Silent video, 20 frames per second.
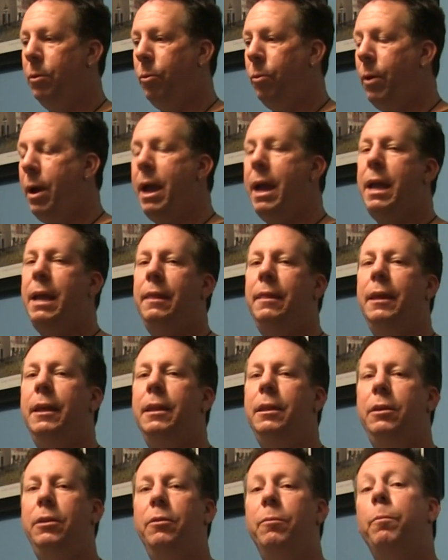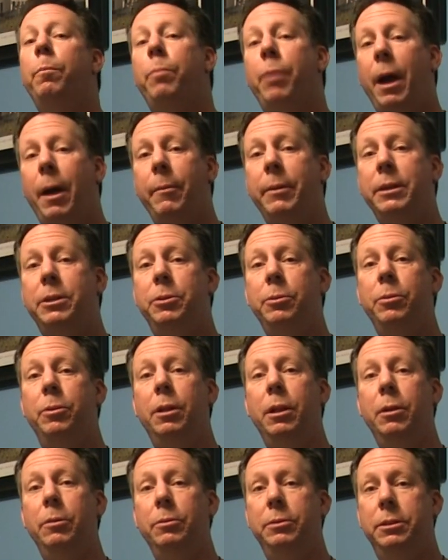way, then you're probably too
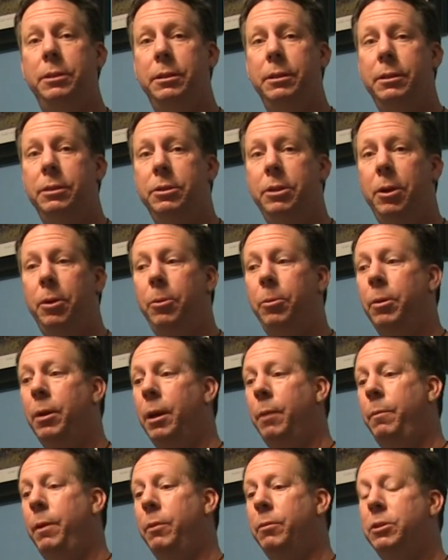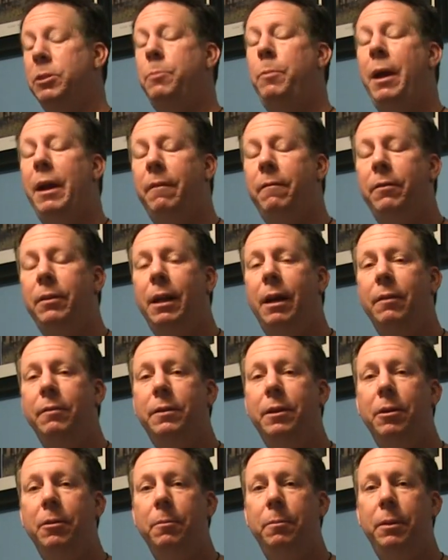close. So be respectful
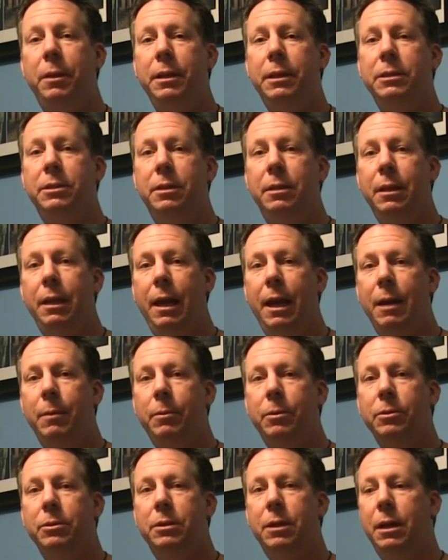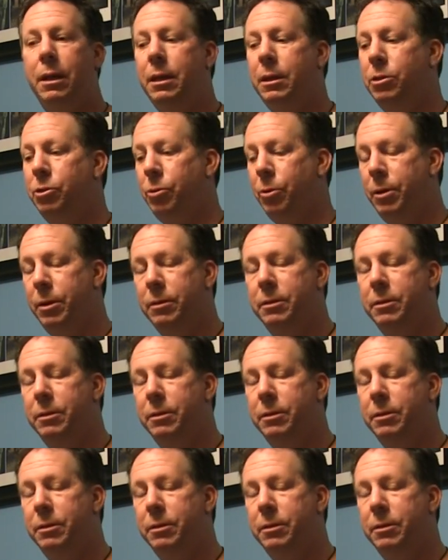out there, please, to the animals, and enjoy